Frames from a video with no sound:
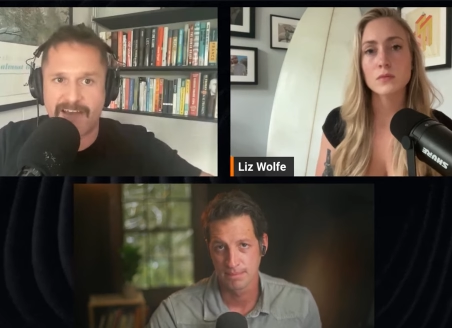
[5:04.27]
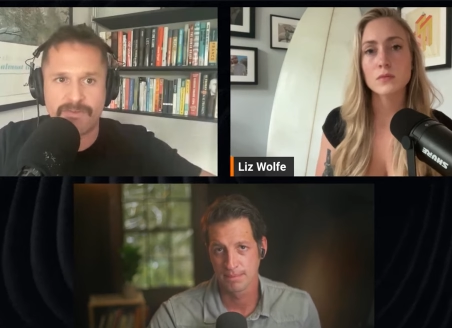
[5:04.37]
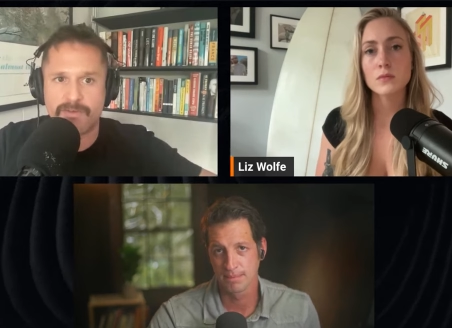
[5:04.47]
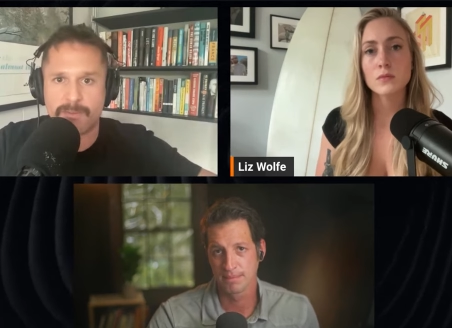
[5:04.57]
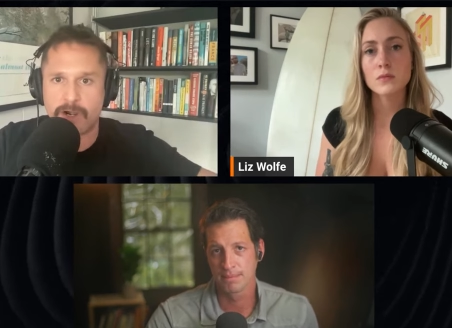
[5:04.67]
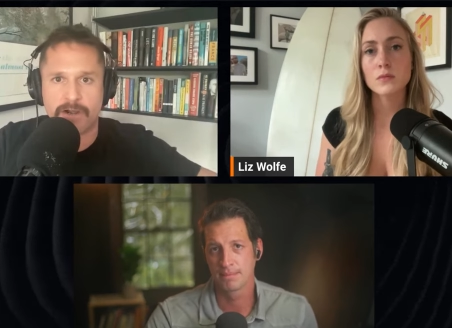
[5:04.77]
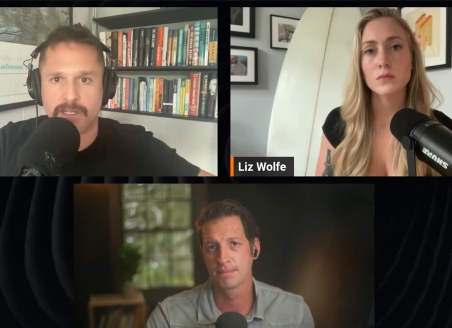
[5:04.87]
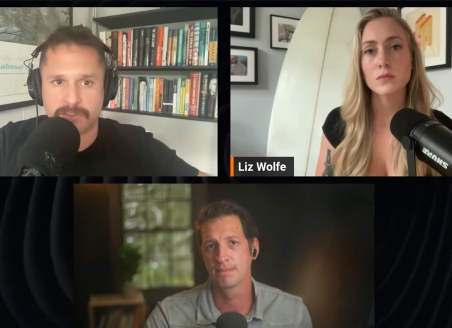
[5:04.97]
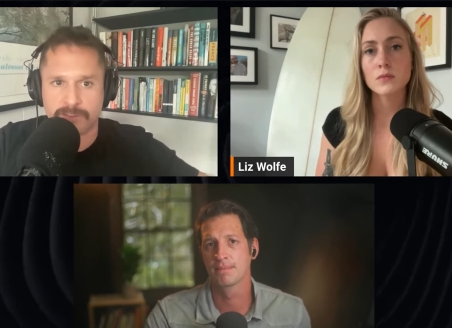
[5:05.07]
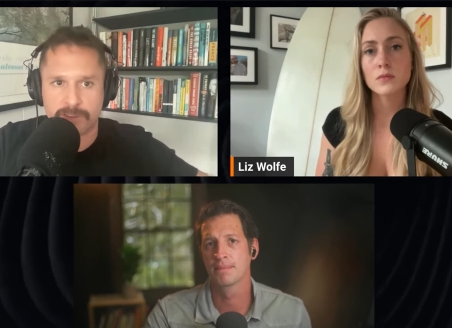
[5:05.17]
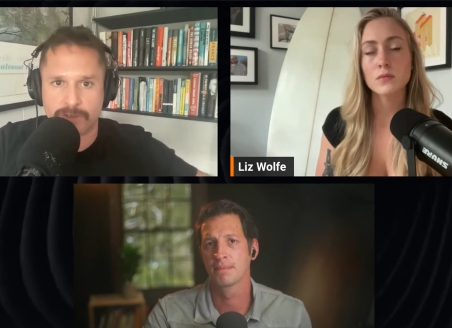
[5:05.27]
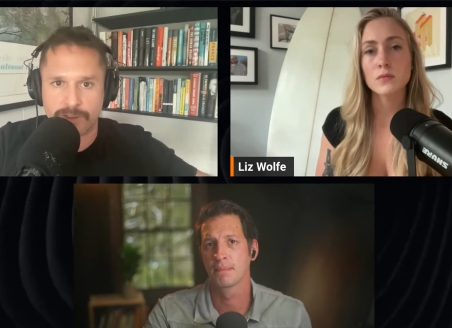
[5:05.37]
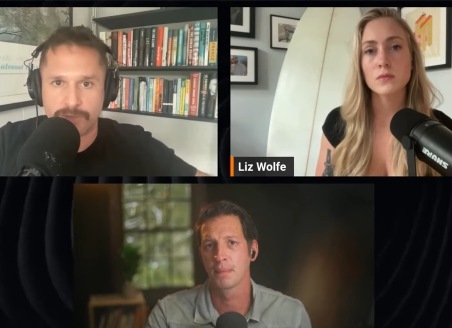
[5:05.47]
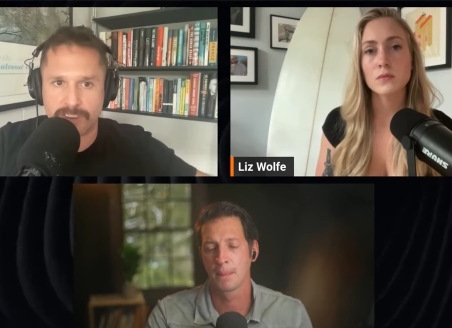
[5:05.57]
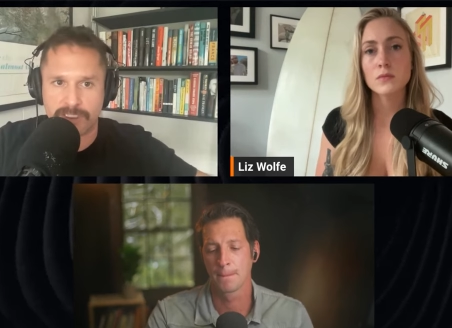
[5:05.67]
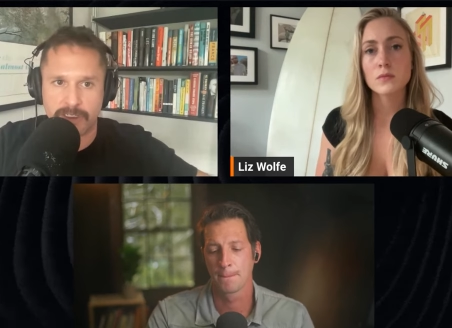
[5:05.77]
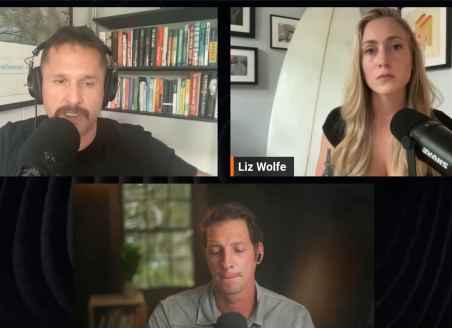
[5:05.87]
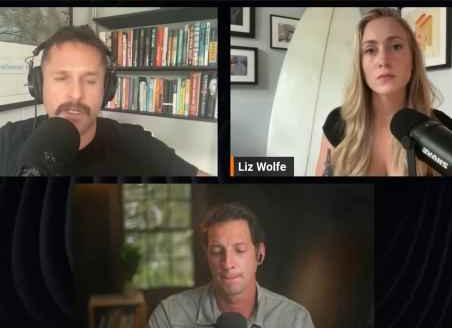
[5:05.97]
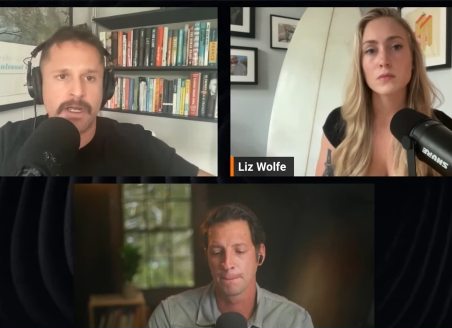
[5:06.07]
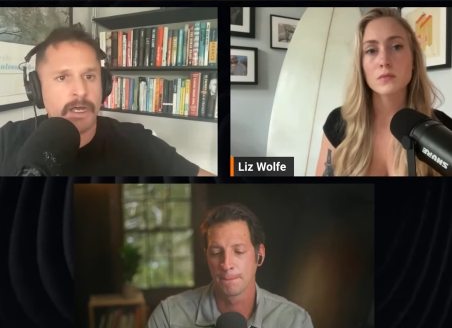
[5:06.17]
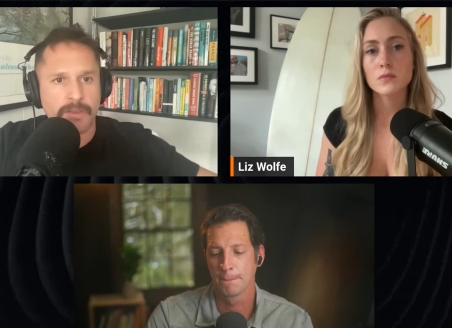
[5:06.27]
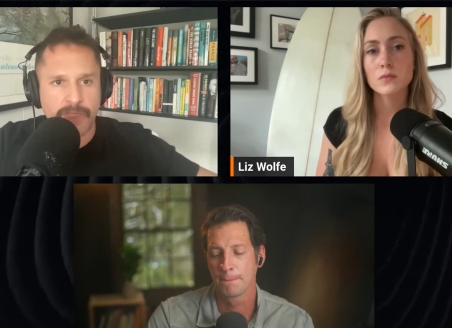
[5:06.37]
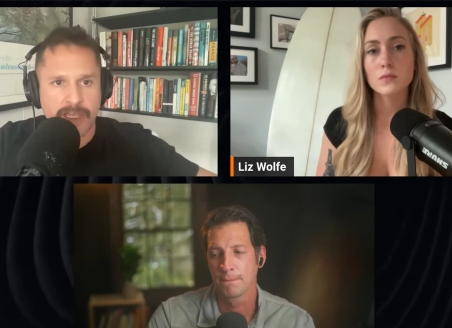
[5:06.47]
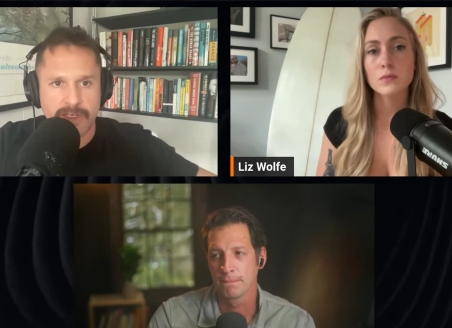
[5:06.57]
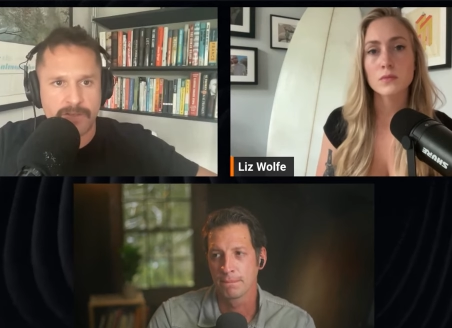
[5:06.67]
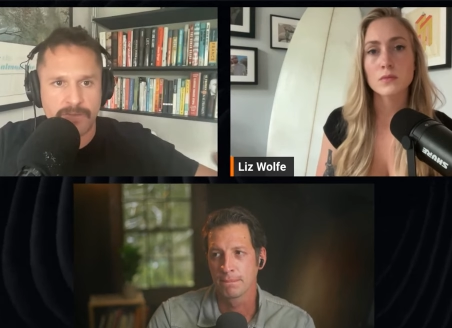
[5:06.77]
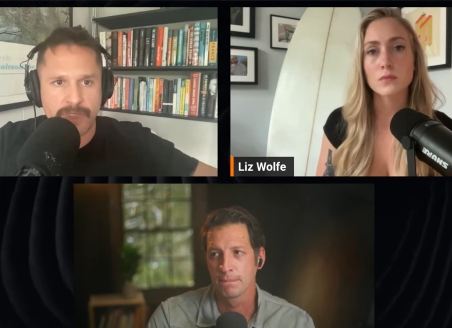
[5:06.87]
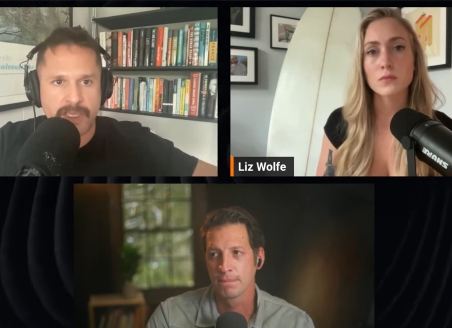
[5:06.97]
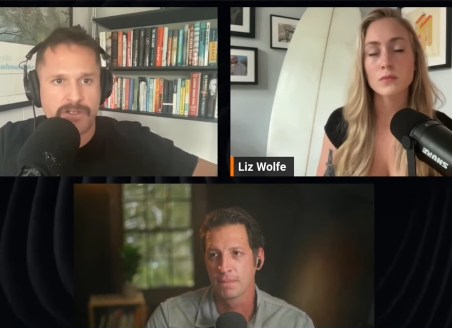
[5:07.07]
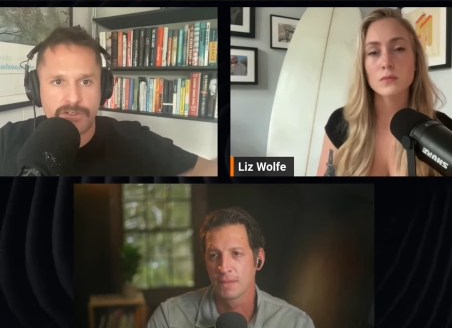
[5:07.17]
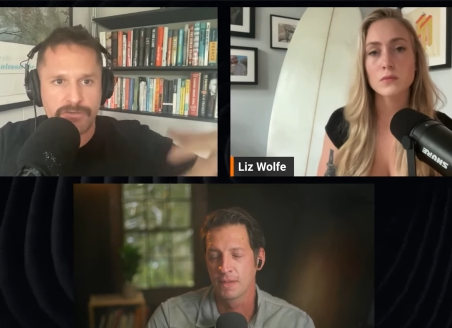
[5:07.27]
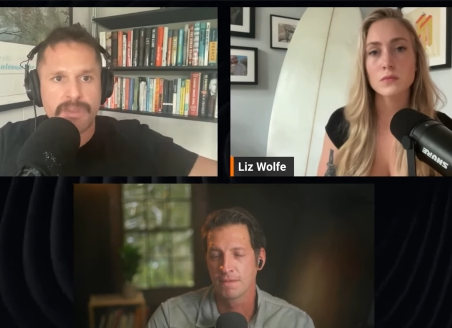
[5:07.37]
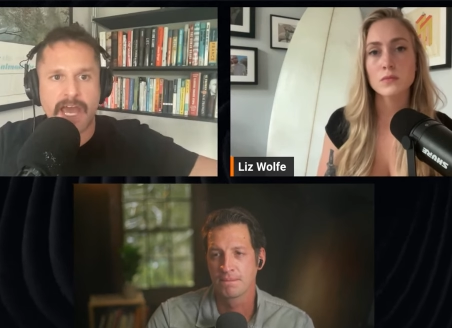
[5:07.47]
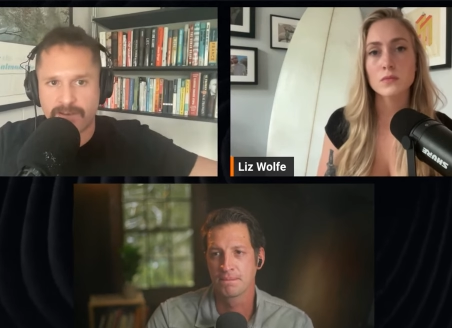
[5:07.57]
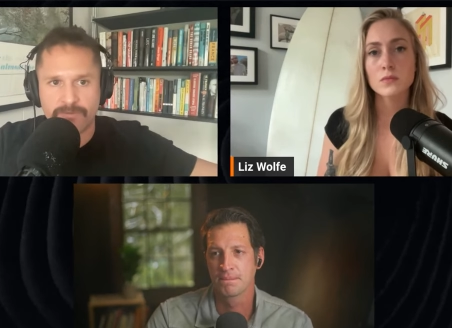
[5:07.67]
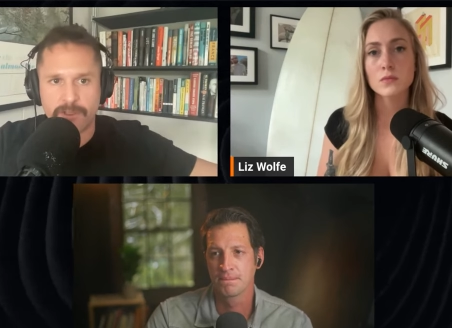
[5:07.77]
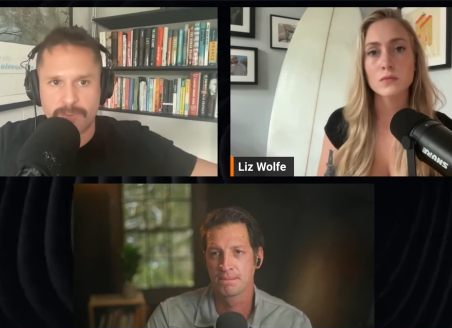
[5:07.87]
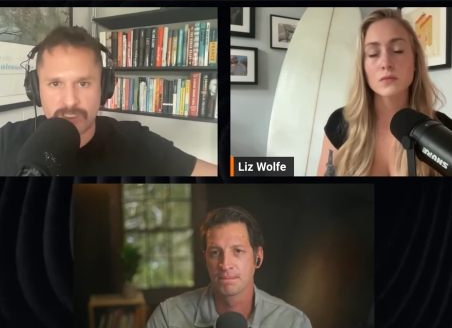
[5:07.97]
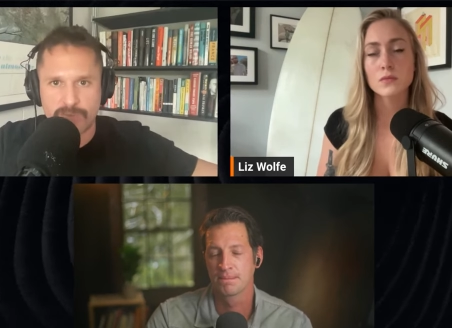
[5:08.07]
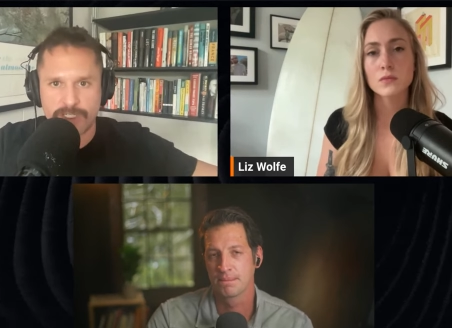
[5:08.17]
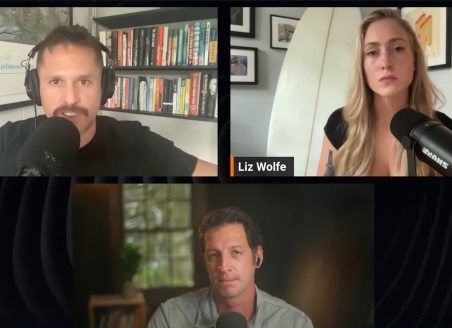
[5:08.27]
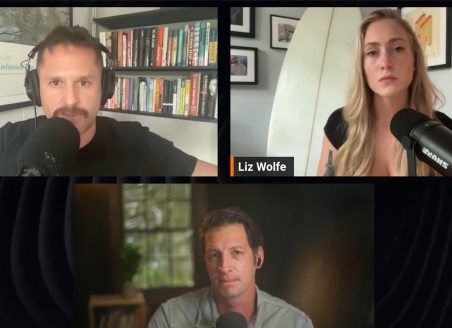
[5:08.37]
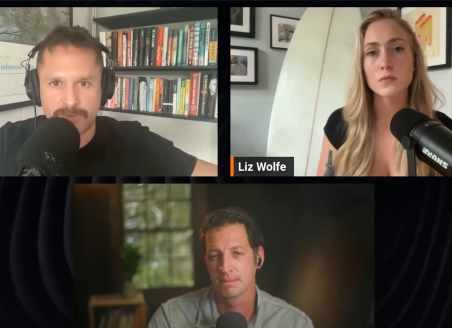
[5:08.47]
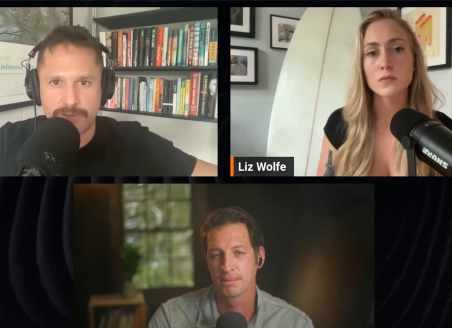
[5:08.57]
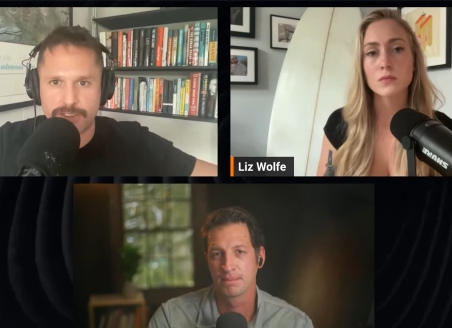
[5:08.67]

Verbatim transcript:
Speaker 1: of Americans are using, they can do that and flip a switch in the future.